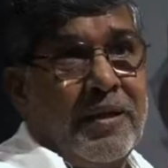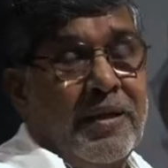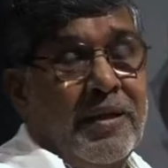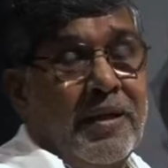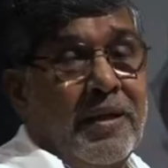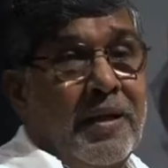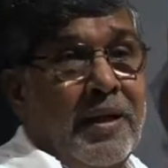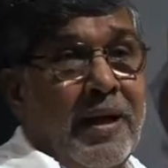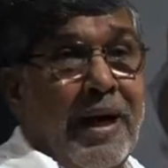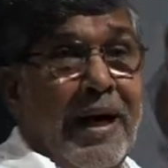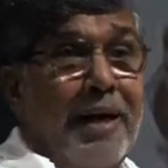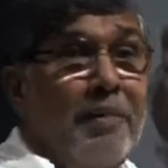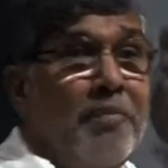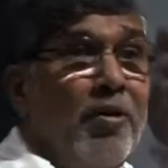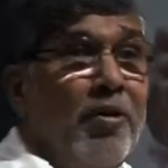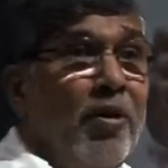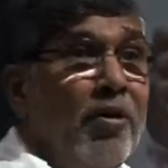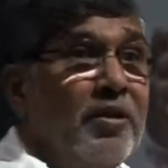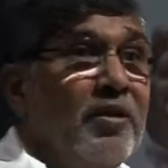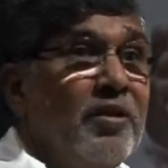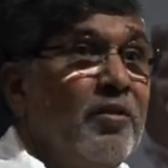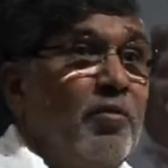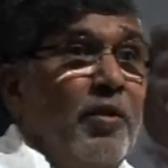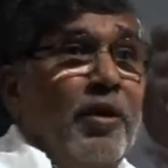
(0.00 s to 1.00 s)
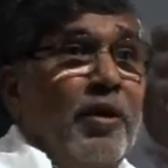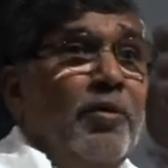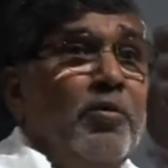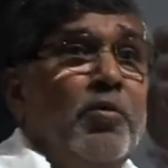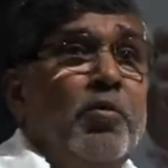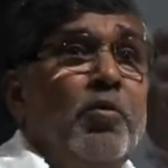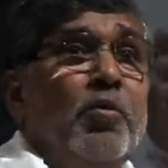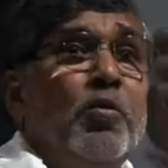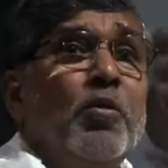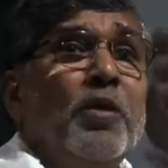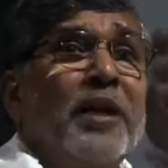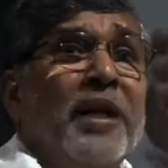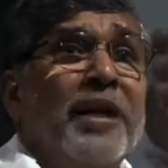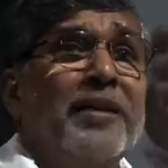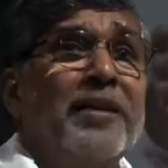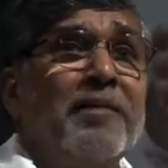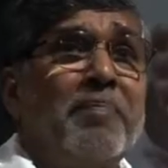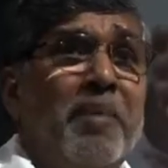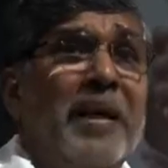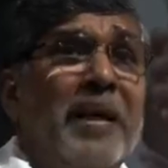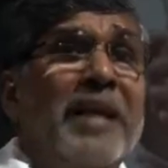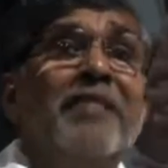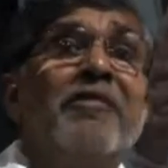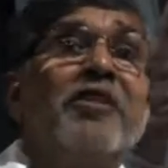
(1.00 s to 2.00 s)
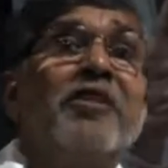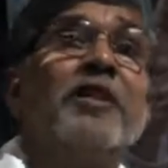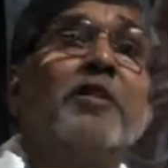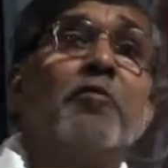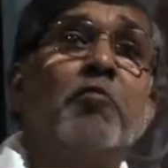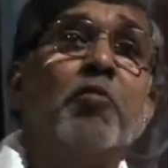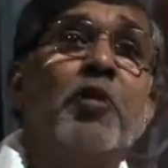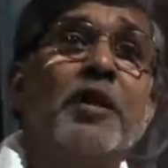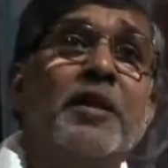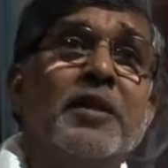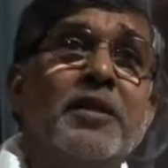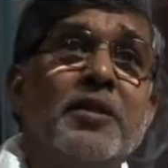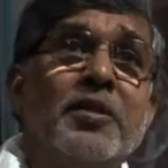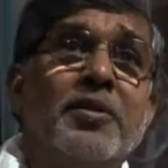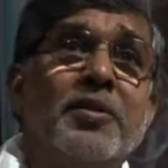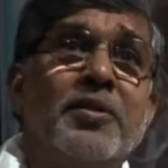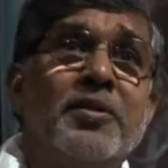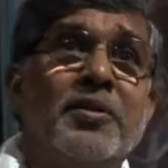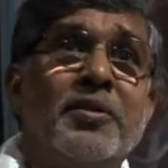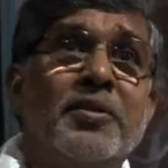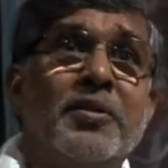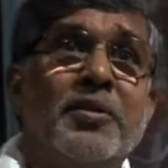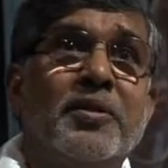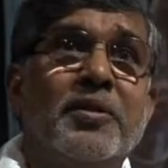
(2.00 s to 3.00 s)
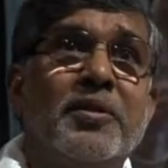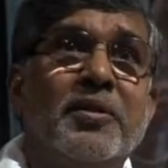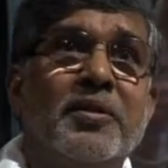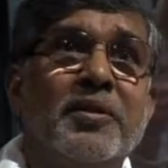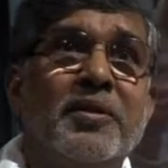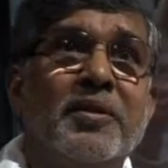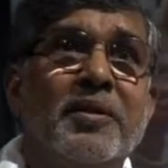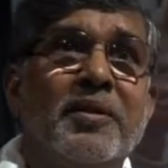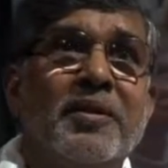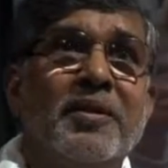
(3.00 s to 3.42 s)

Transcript: I'm not the one who can play with the words.